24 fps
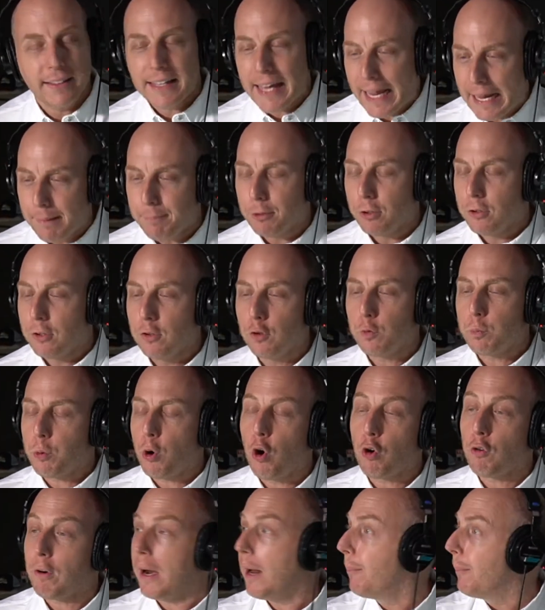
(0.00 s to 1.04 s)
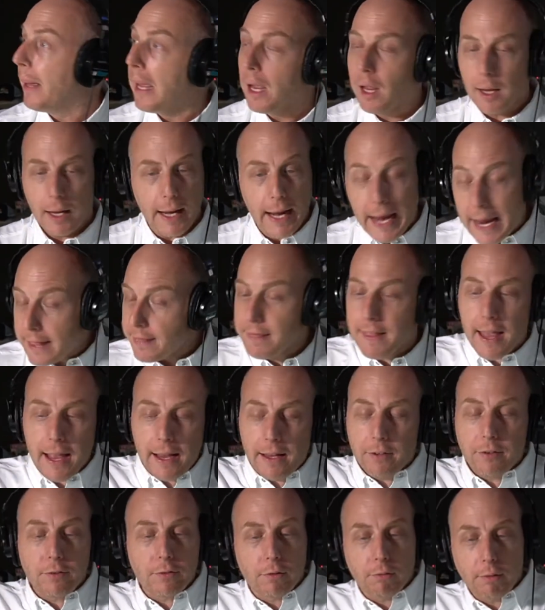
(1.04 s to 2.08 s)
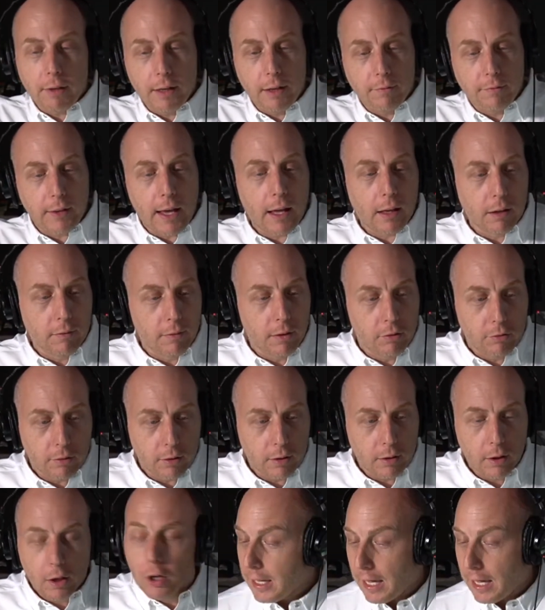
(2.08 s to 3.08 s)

cable news program in the history of television.